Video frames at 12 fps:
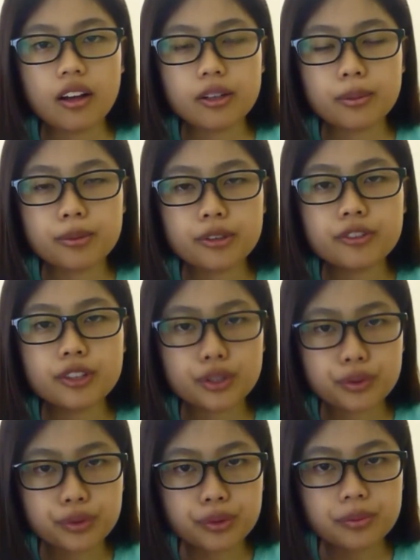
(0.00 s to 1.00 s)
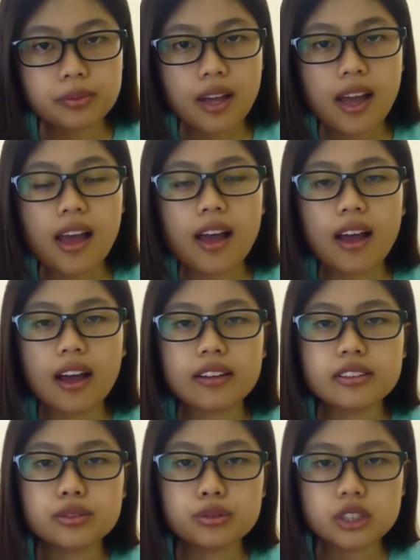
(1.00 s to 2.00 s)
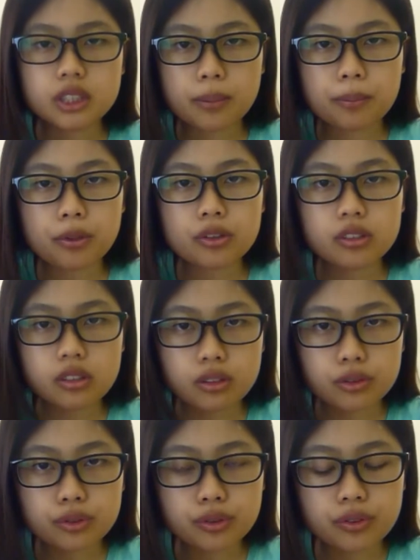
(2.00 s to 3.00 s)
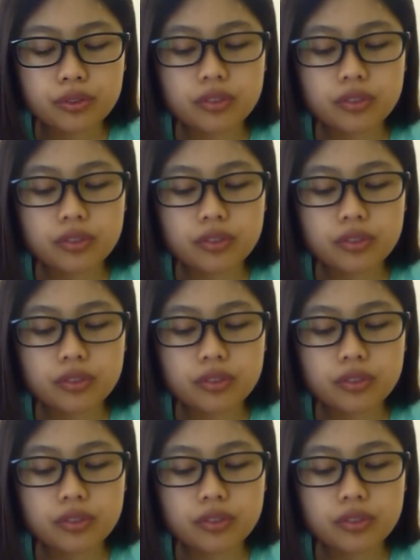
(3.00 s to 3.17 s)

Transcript: above the room and to support the roof.